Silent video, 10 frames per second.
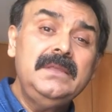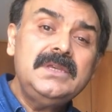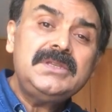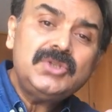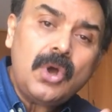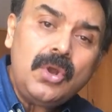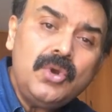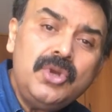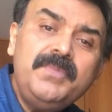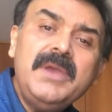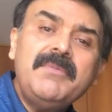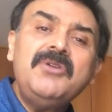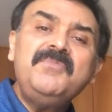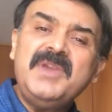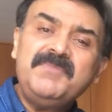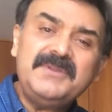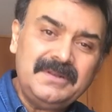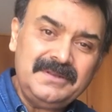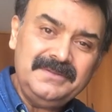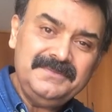This is all going to be about
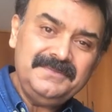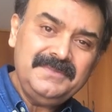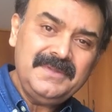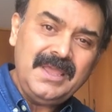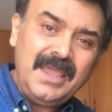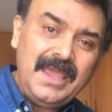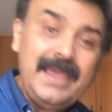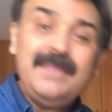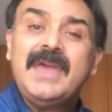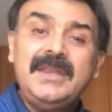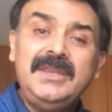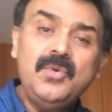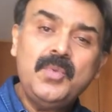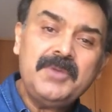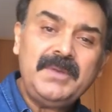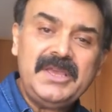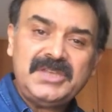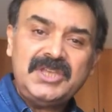people in that new workplace.